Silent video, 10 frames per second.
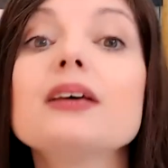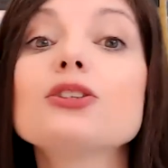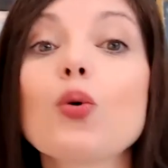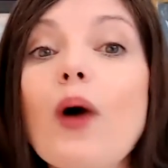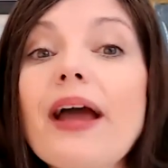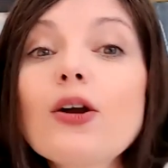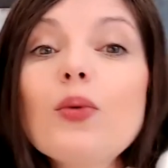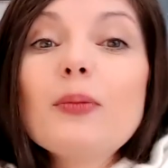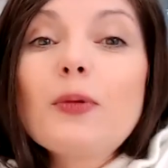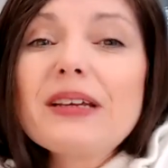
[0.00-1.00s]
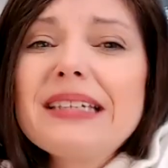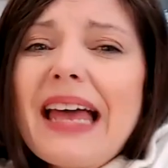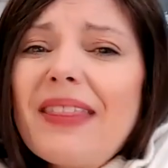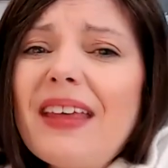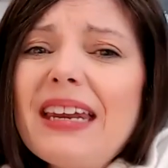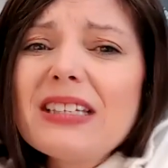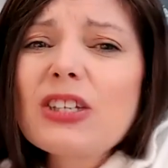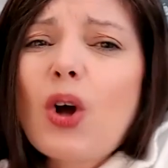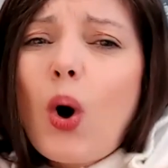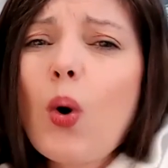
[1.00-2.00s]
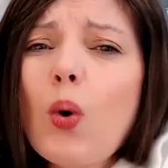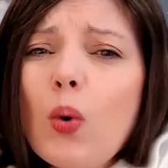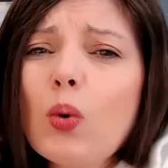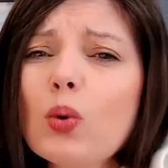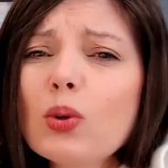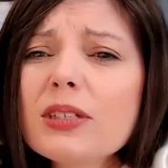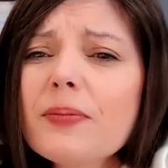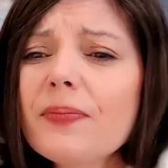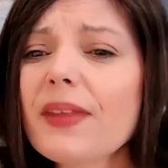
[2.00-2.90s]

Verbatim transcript: So why don't we pretend that it's cold